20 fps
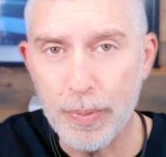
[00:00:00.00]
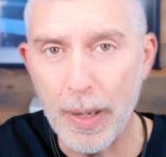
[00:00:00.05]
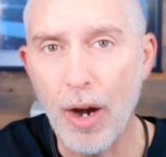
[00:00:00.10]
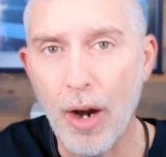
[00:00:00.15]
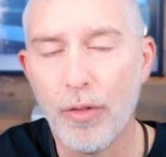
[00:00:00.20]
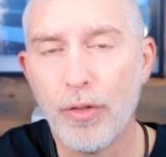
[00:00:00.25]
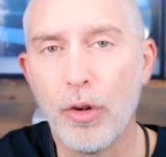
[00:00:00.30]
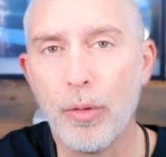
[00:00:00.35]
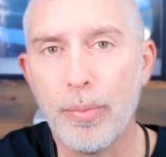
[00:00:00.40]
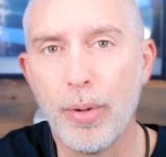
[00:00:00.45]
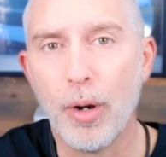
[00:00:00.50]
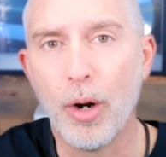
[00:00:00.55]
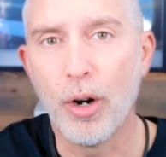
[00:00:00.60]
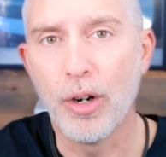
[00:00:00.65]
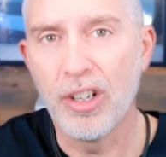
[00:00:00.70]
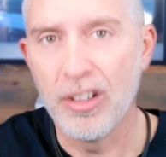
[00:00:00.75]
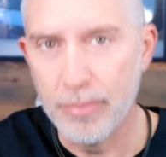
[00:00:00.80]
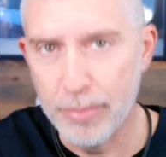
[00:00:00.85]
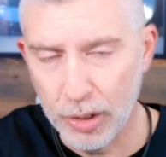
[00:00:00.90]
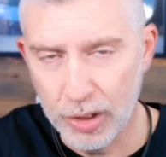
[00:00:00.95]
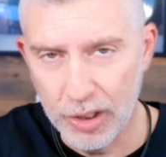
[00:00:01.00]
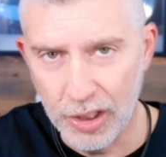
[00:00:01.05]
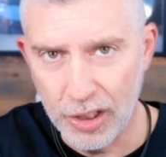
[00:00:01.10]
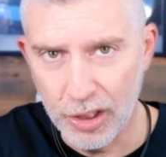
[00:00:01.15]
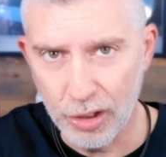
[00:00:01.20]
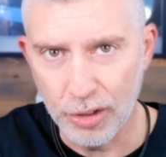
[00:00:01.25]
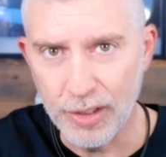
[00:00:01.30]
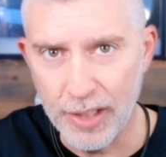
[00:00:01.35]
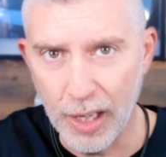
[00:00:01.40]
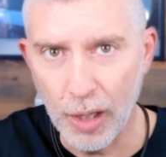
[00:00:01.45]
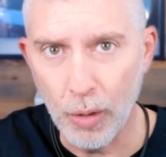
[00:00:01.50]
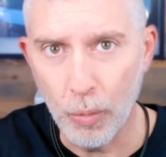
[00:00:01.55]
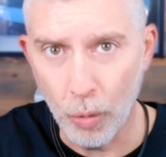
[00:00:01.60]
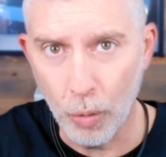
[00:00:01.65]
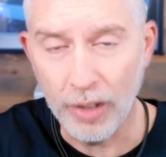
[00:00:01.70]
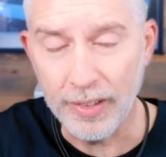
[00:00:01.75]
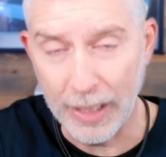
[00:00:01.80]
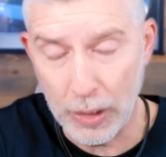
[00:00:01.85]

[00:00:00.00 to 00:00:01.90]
powerful part of building your network.